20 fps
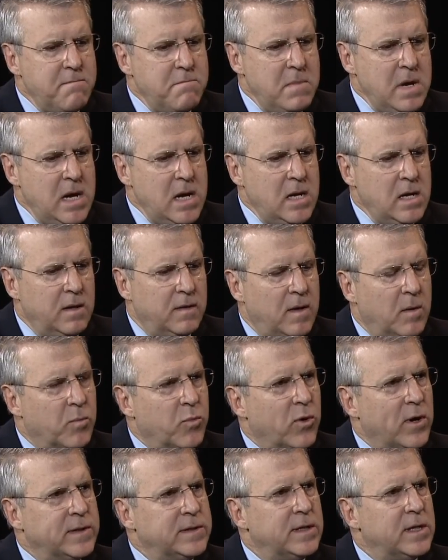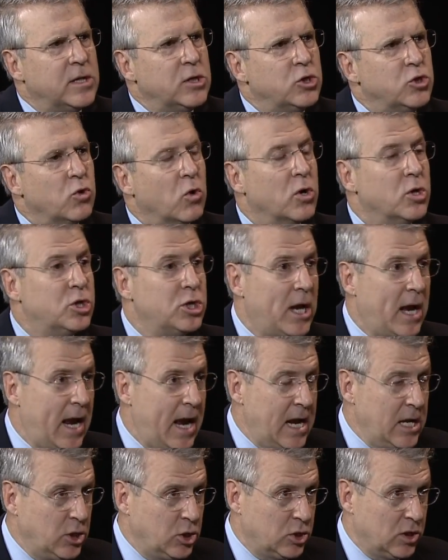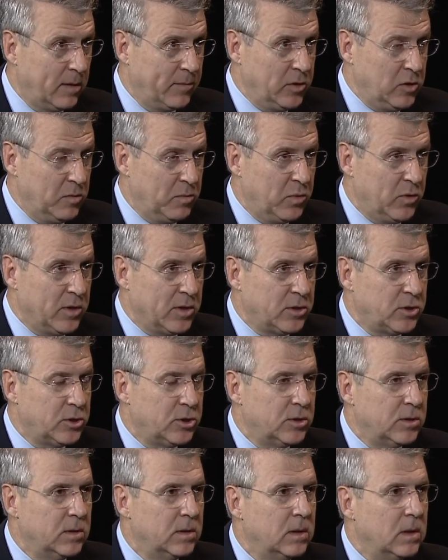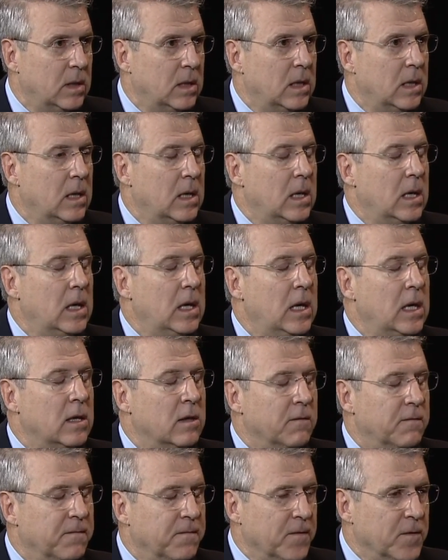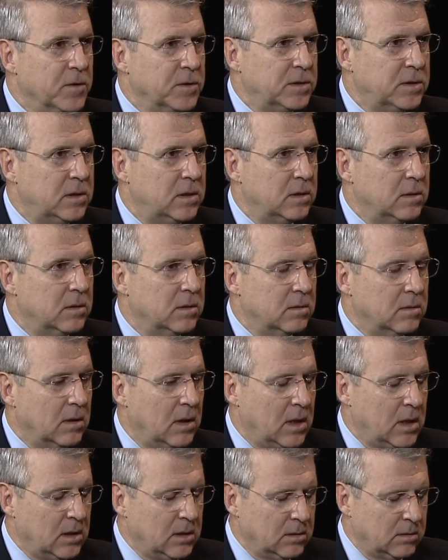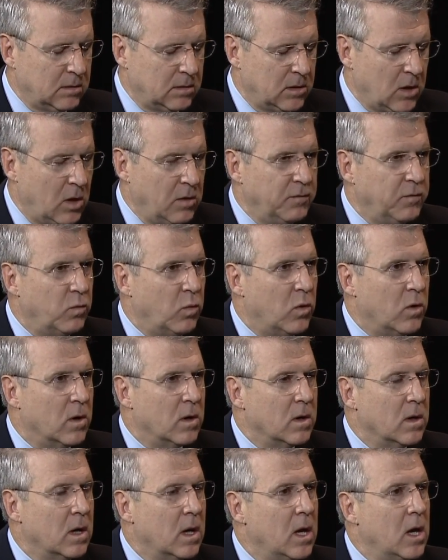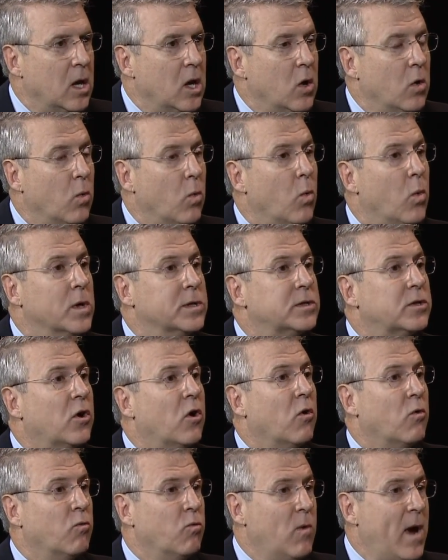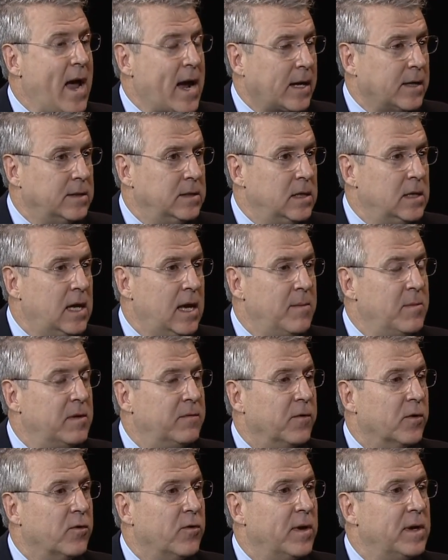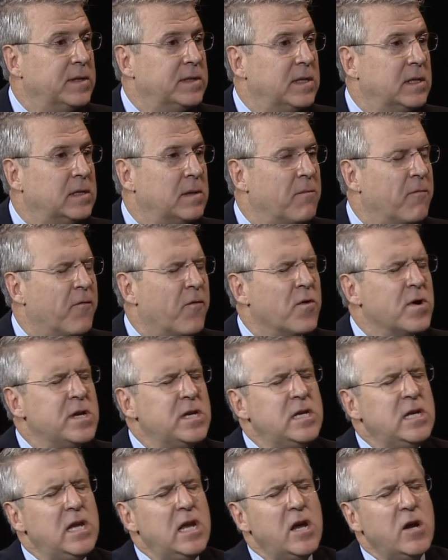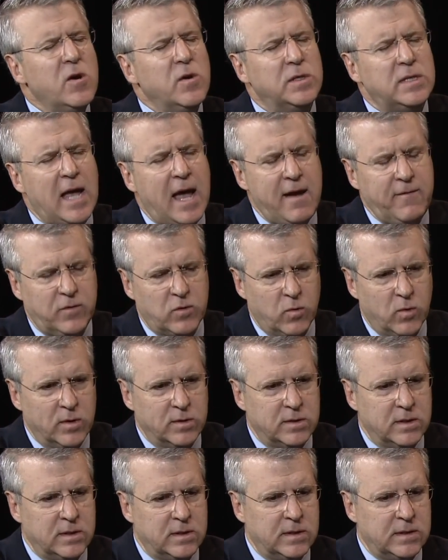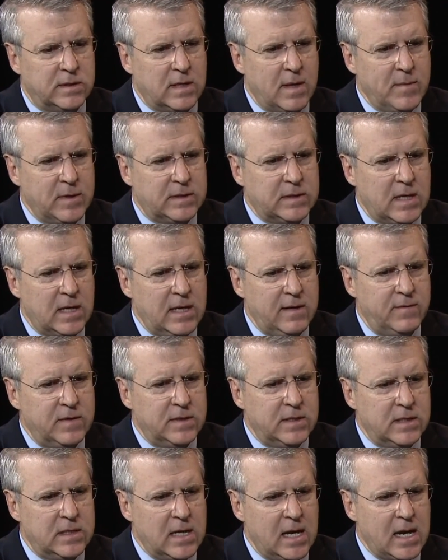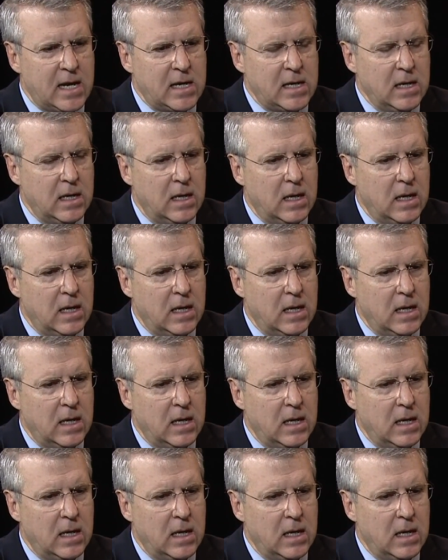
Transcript: mean that President George H.W. Bush, in the first Gulf War, was correct? He came in for criticism for years afterwards, and to some extent even today,